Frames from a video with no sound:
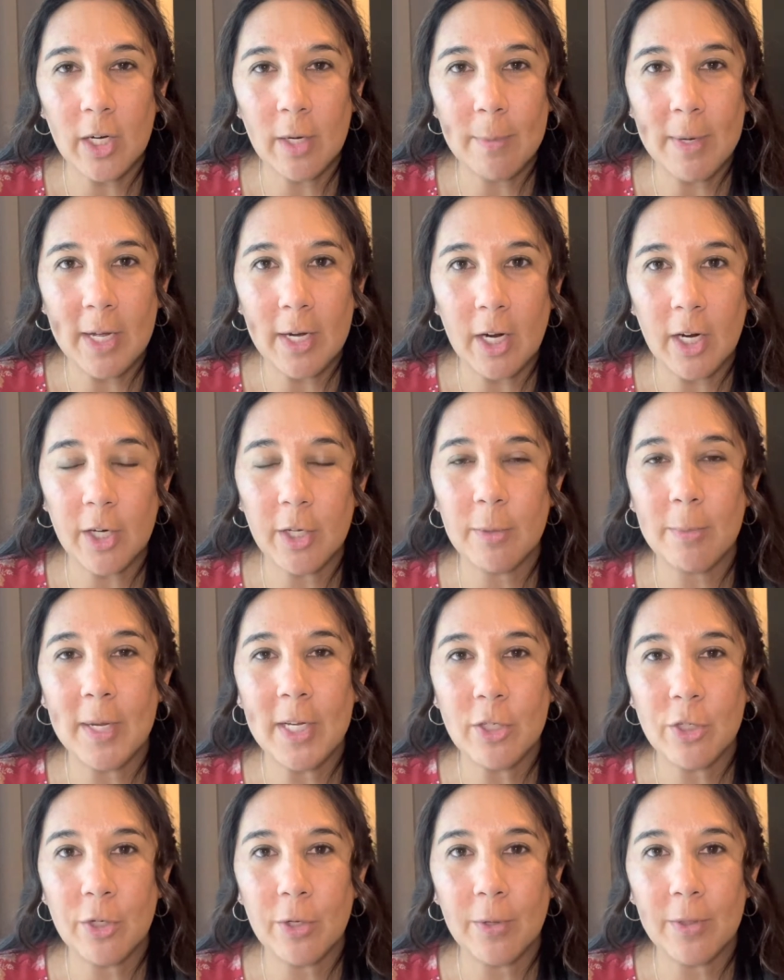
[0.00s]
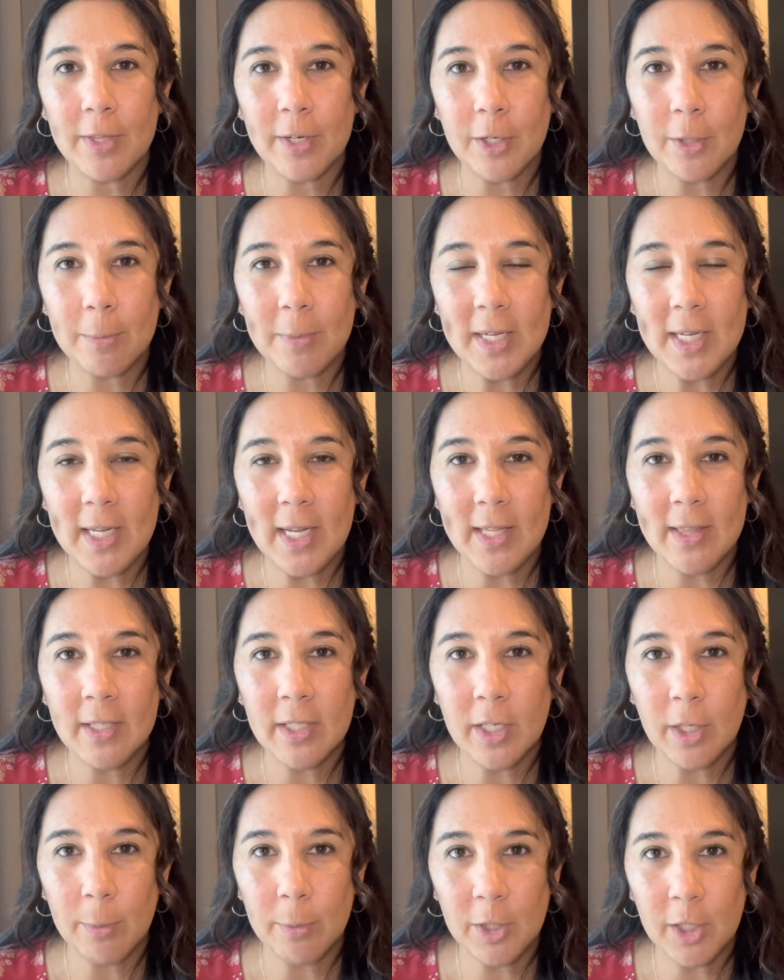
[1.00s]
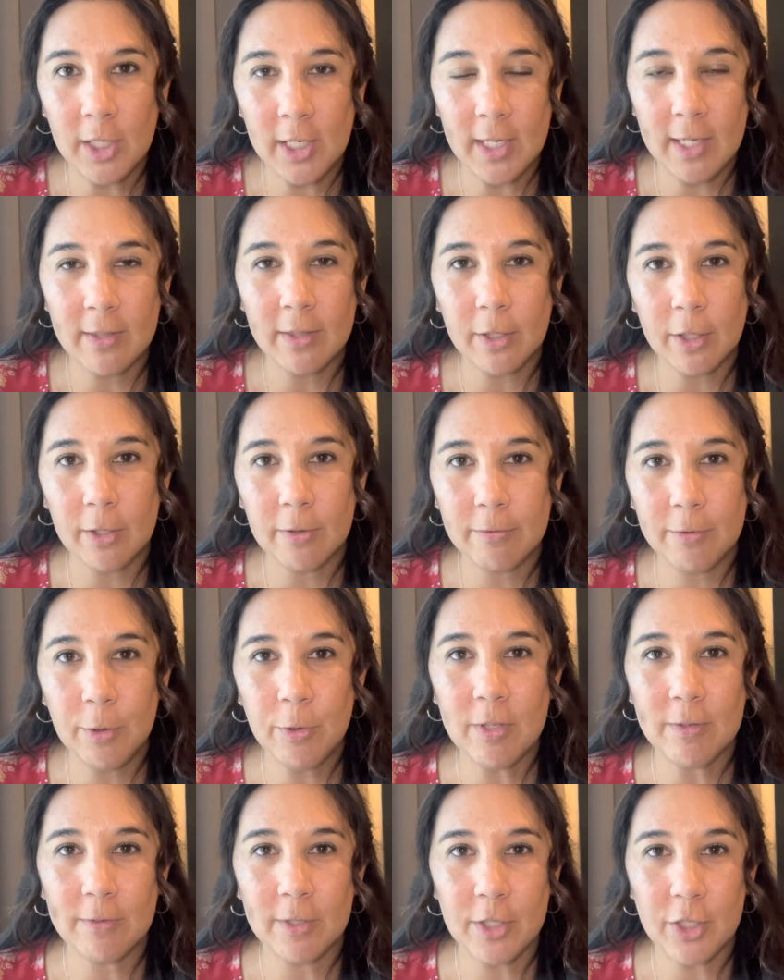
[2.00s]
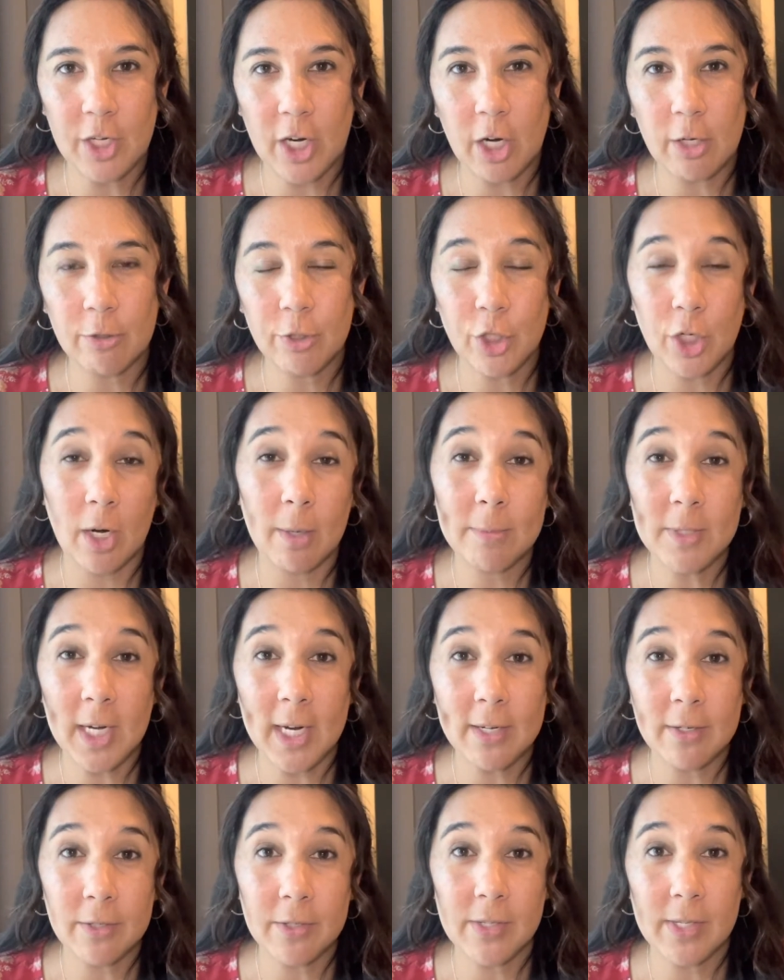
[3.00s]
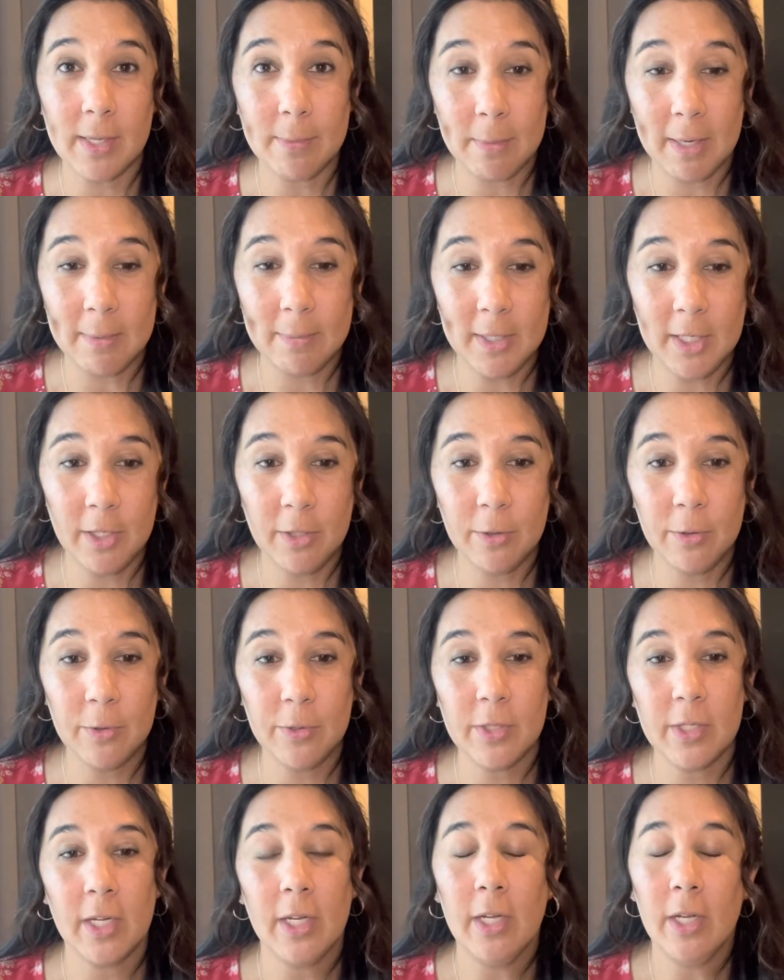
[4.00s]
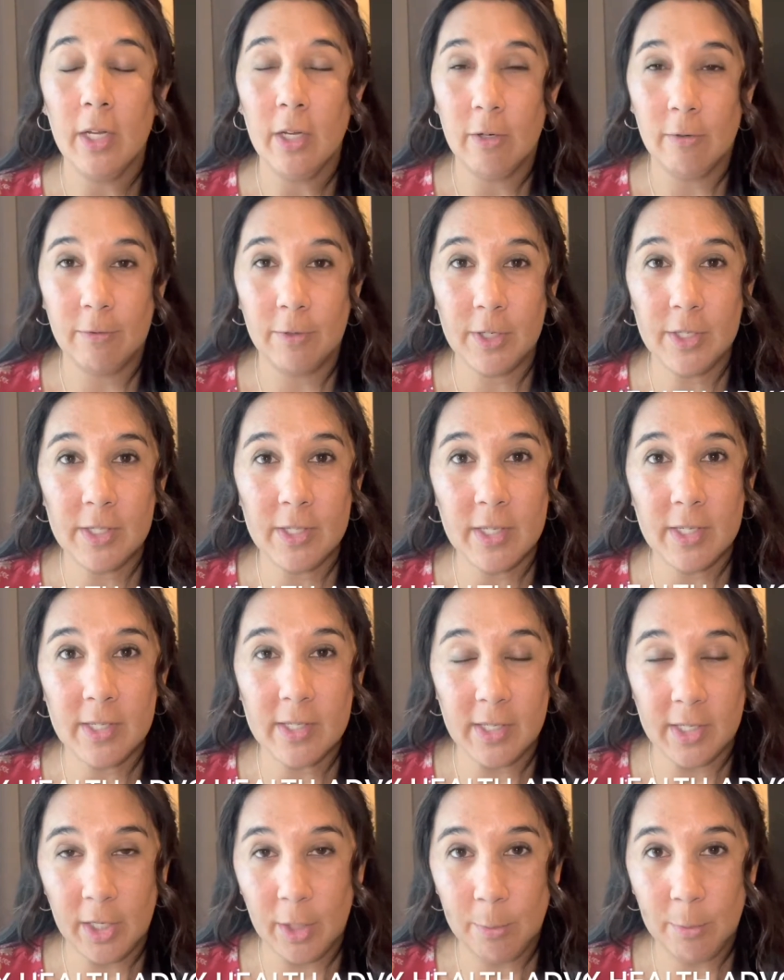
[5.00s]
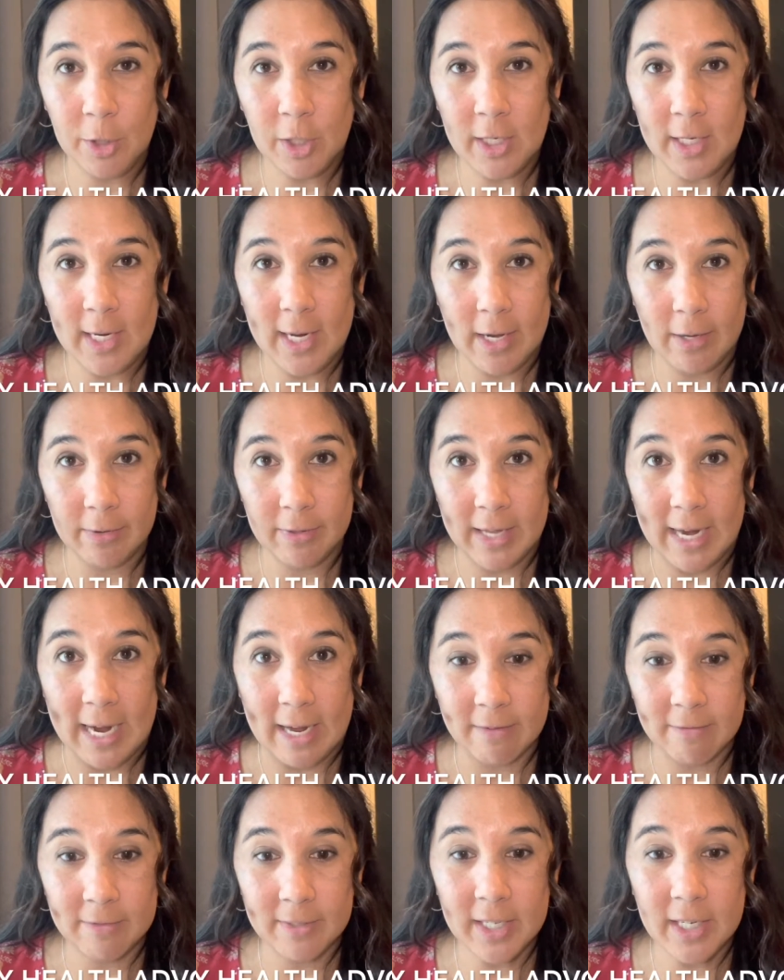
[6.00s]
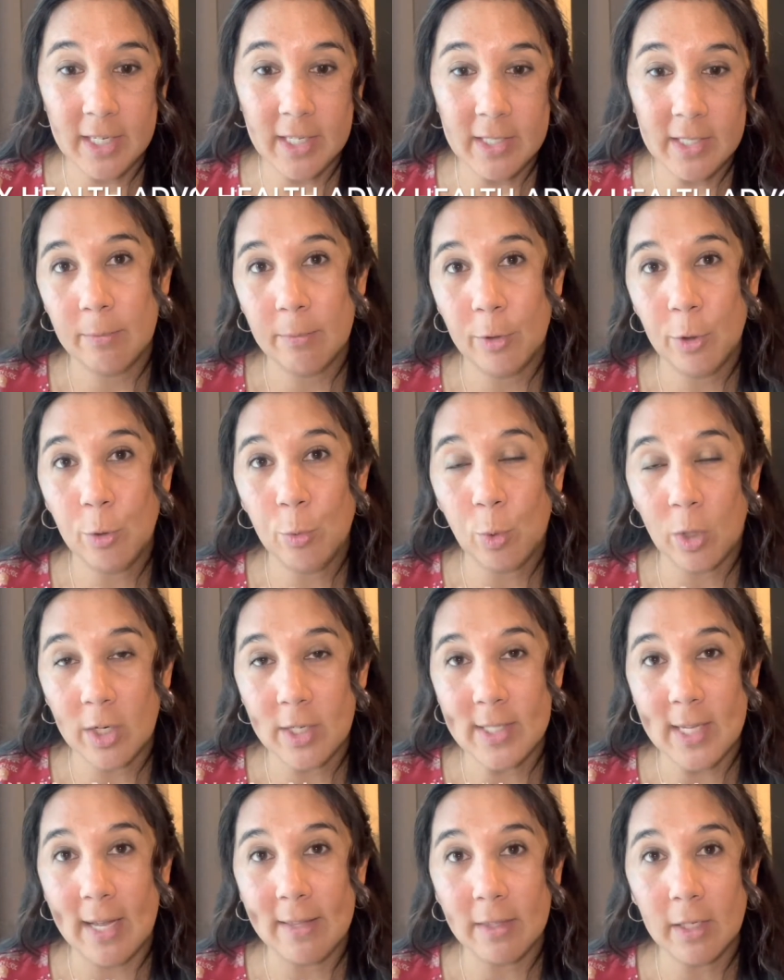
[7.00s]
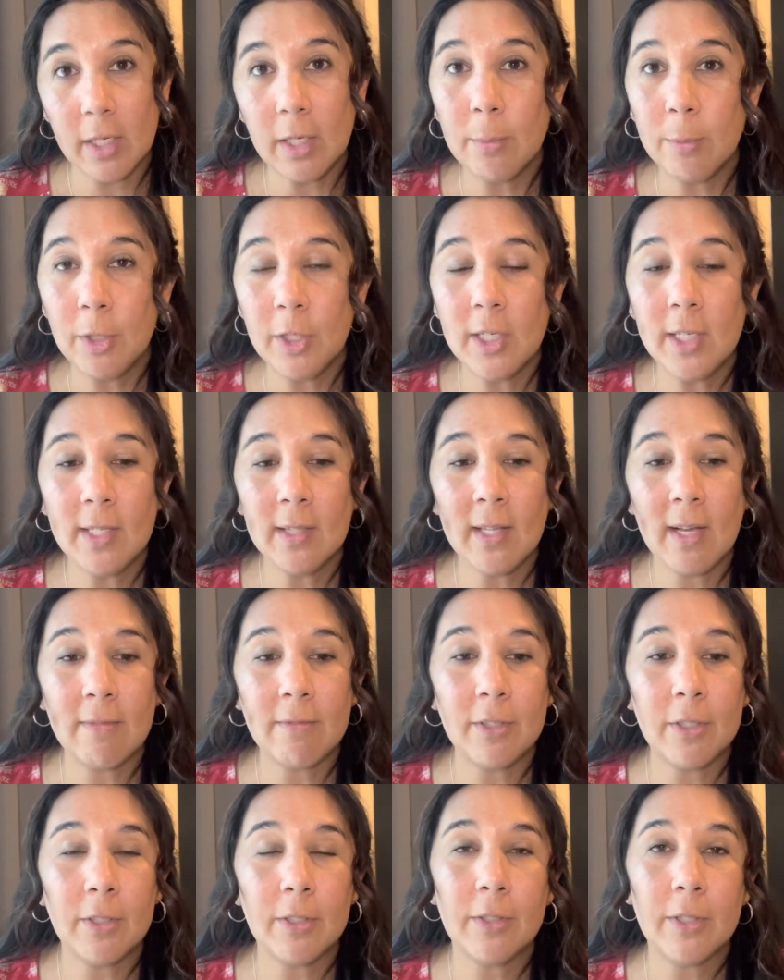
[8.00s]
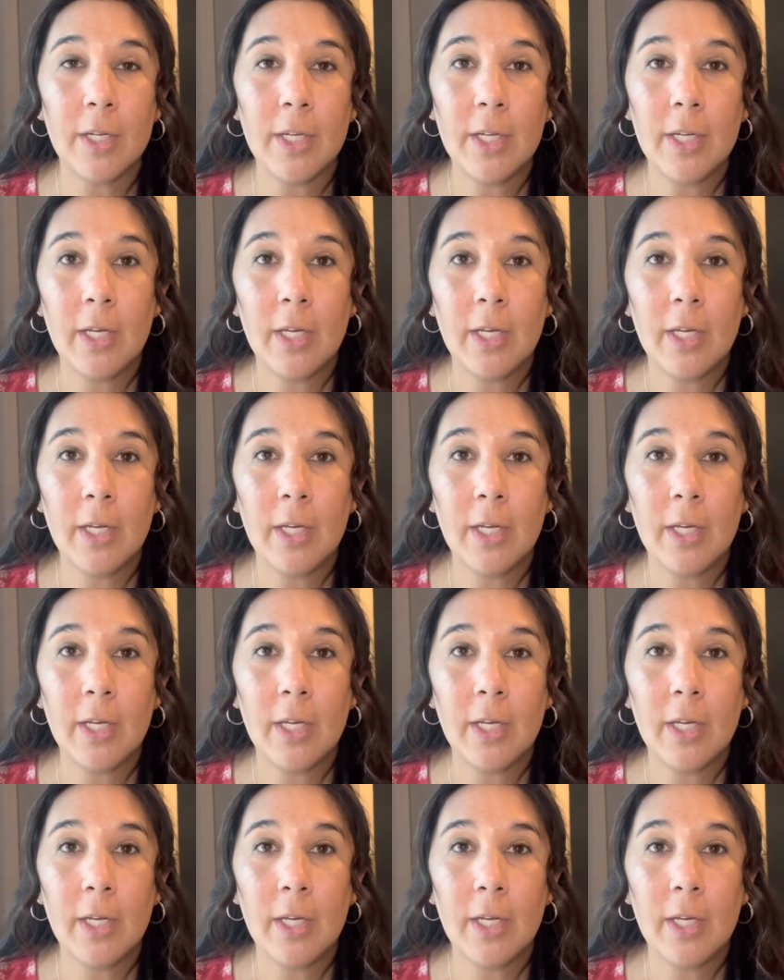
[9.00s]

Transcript: about occupational therapy in the community, there are a few different job titles that might be used. For instance, a community health advocate who works at the community level.